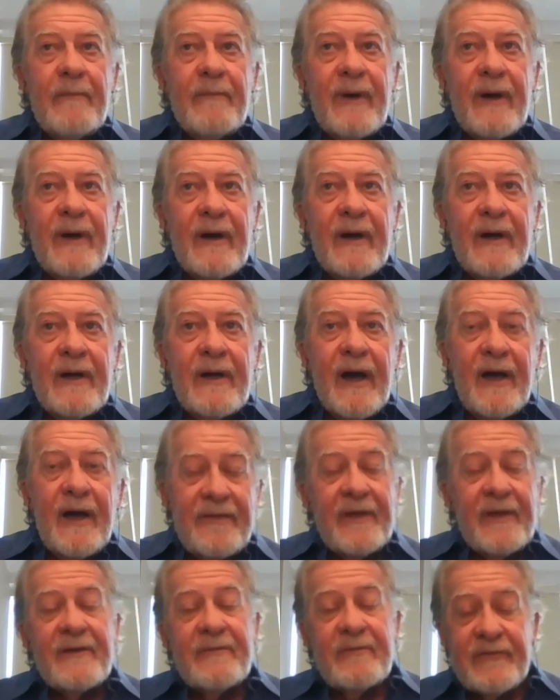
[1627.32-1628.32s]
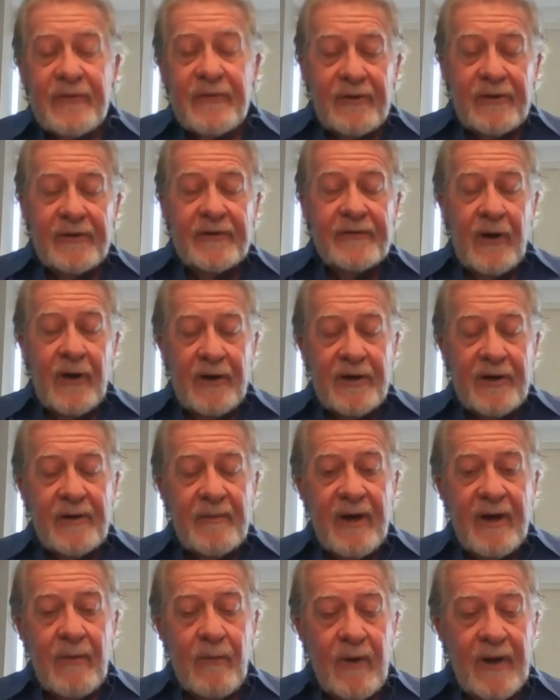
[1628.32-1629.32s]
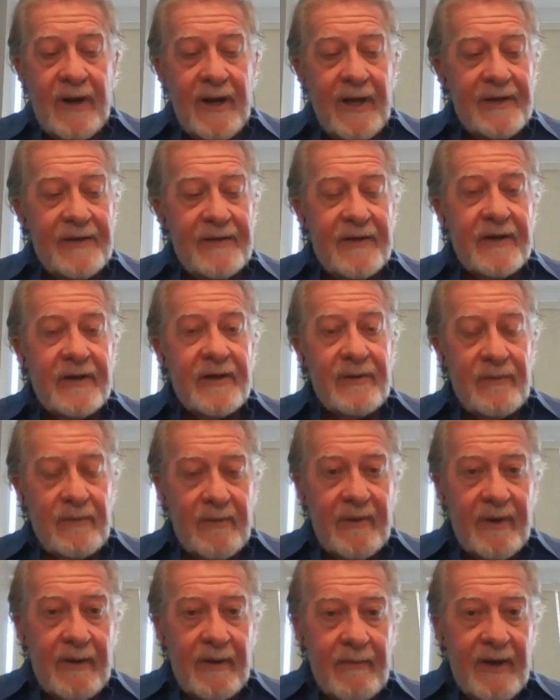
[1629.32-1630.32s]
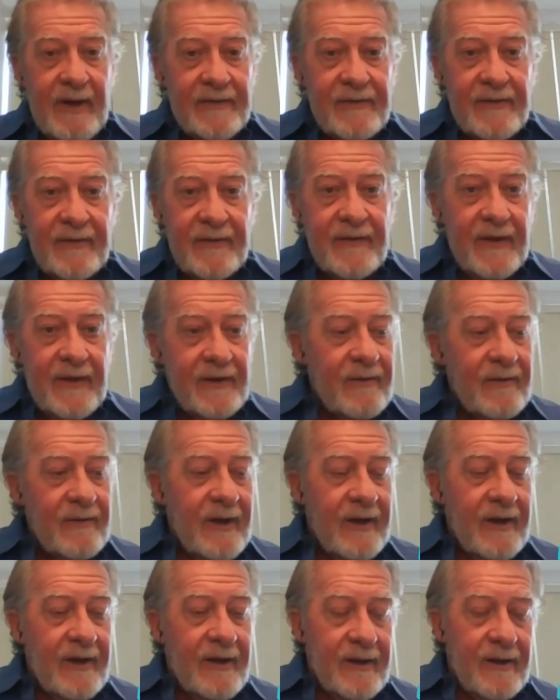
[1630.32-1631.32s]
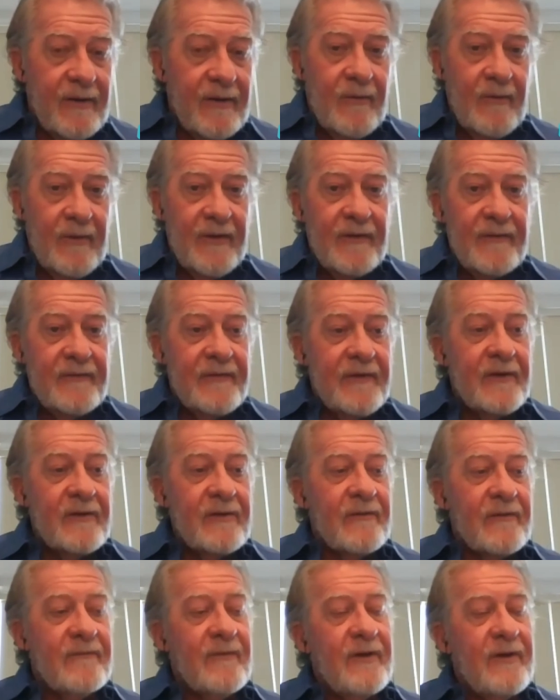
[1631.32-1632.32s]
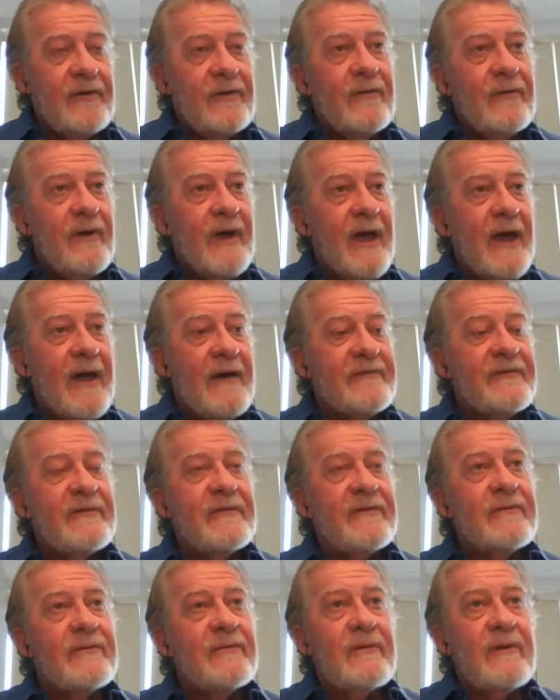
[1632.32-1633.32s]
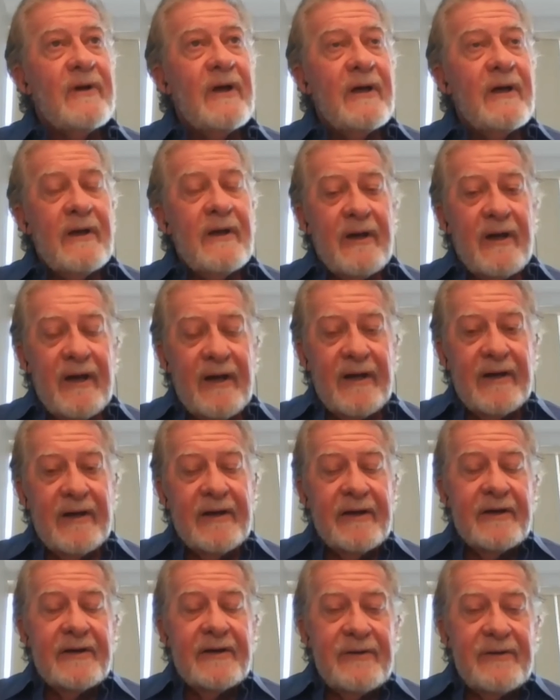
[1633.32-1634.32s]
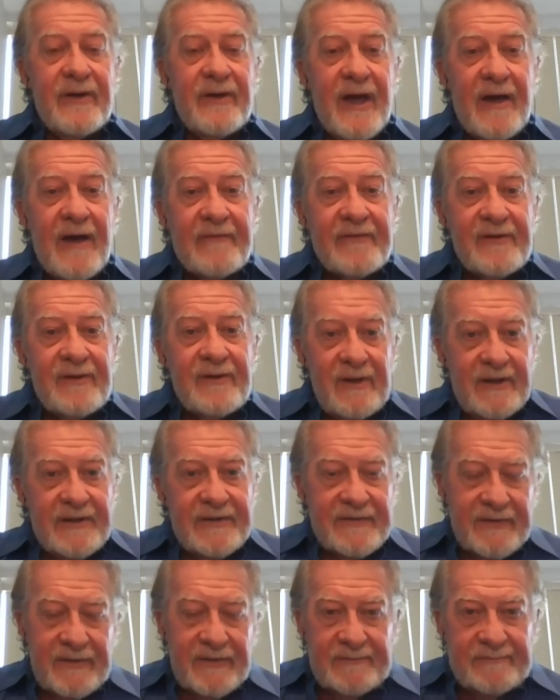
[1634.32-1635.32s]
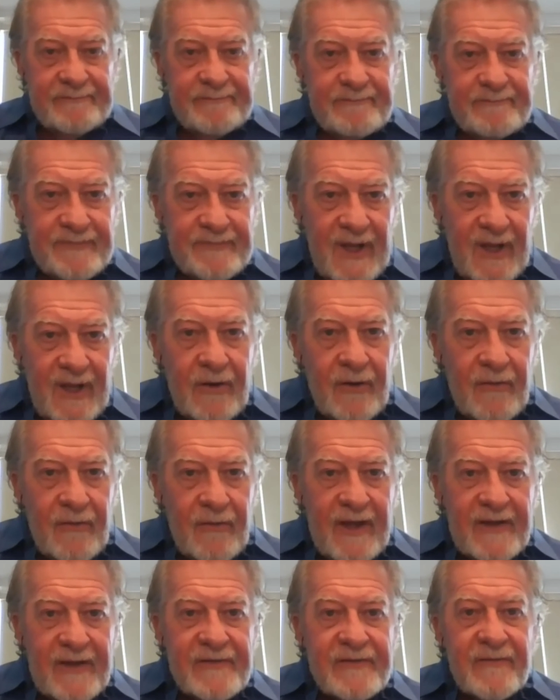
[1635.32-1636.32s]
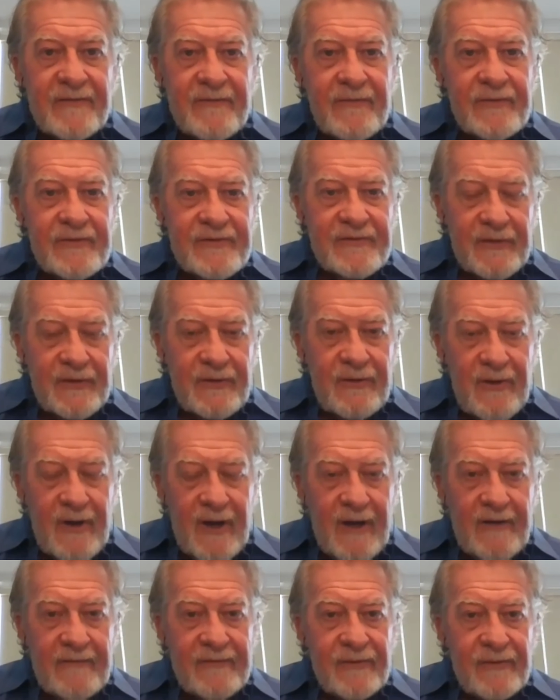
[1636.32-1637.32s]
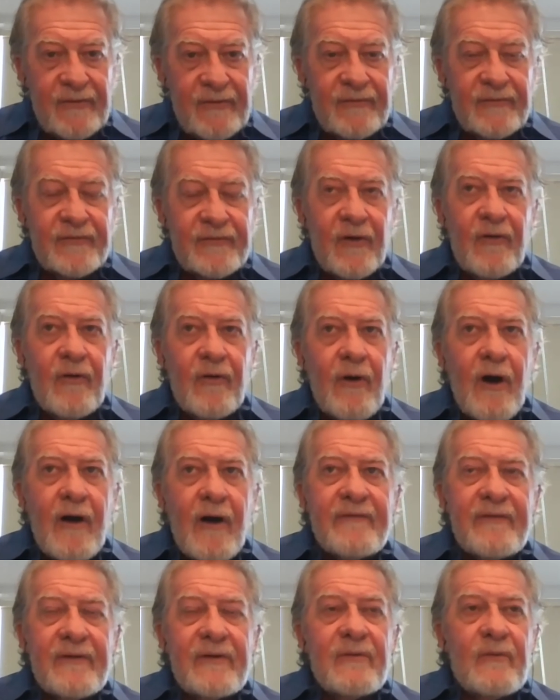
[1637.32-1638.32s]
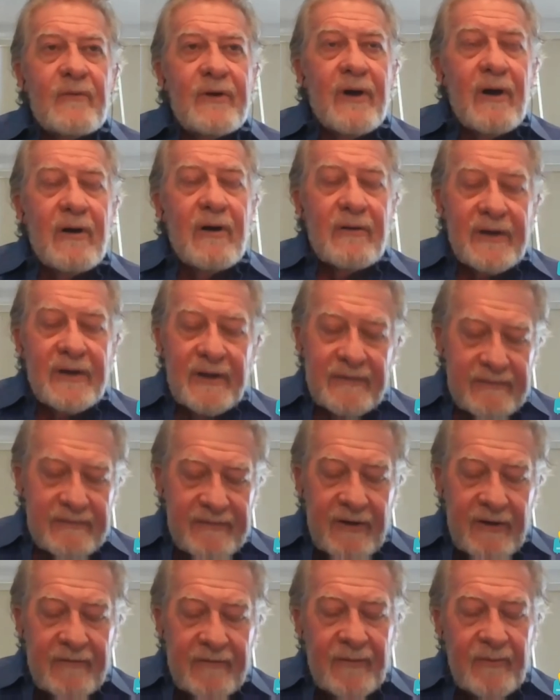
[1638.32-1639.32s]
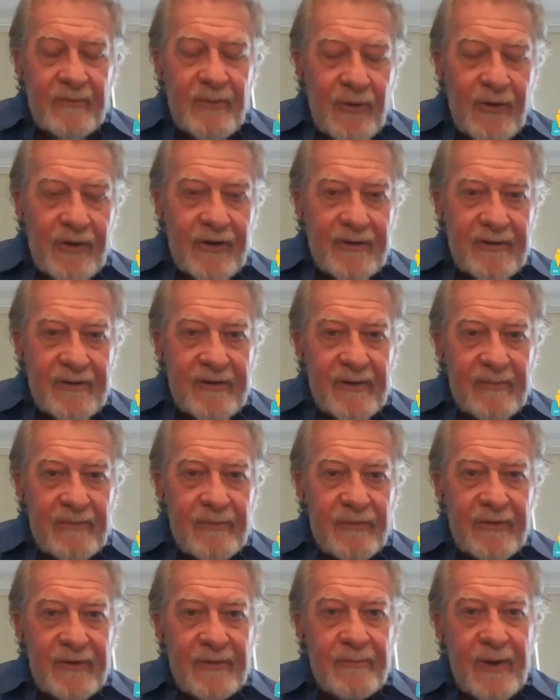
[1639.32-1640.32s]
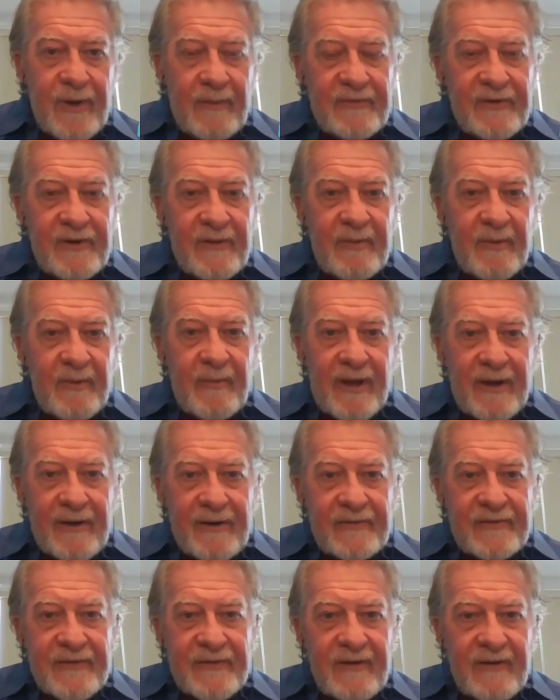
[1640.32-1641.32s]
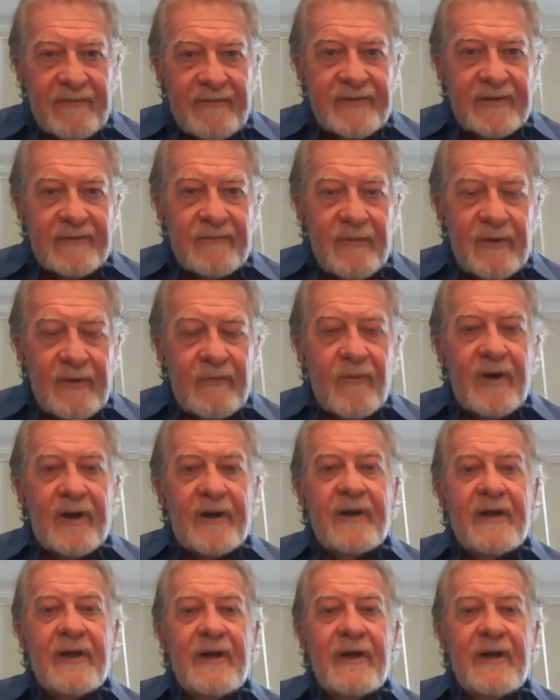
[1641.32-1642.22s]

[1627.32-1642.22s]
I think certainly talking about what I did about the thing with Ziggler, you have to listen. That's the first thing you have to do. So often we all get self-important and pretty pumped up about ourselves, and we want to